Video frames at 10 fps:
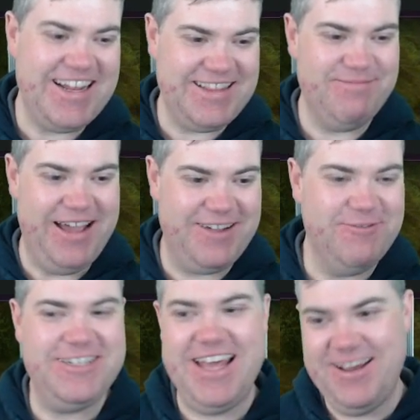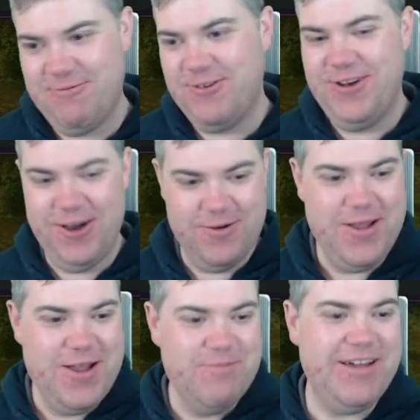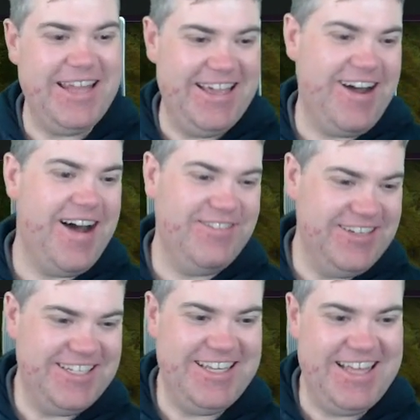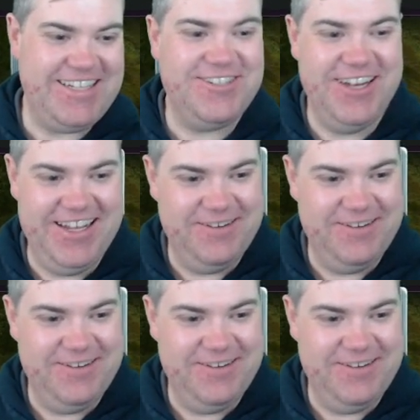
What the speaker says: the mic, which then I won't know. But like, obviously that's cheating.